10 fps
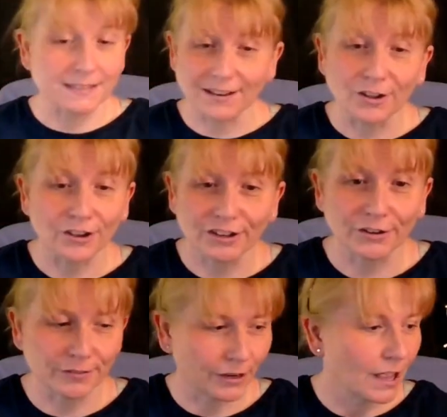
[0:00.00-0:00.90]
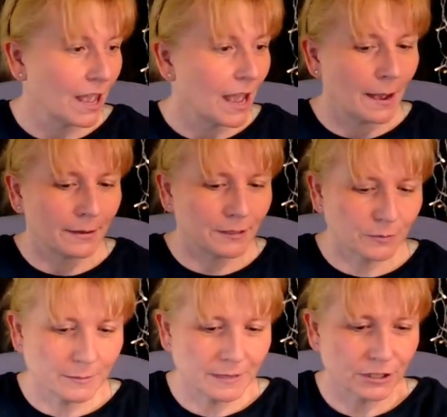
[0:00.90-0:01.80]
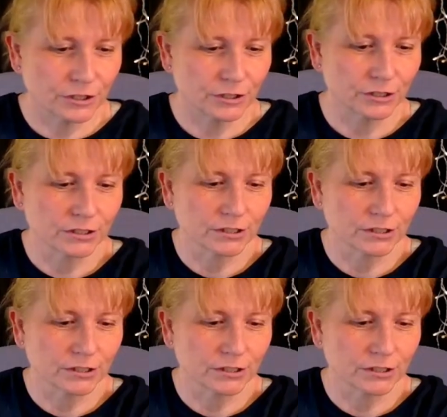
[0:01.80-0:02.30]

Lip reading: I knock it over. Just want to make sure.